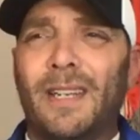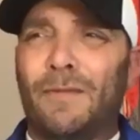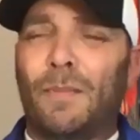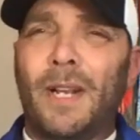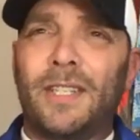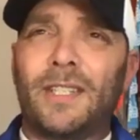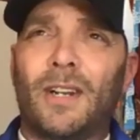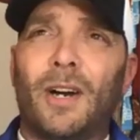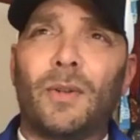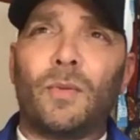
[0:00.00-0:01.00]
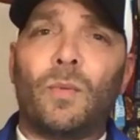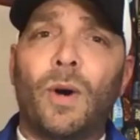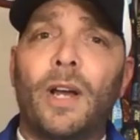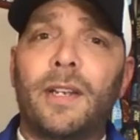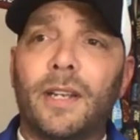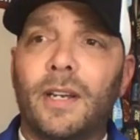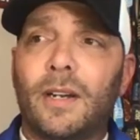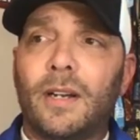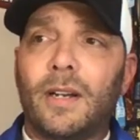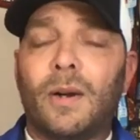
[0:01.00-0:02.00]
information on
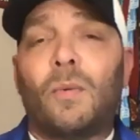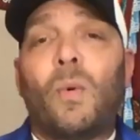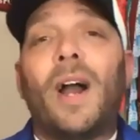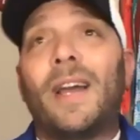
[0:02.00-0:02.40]
why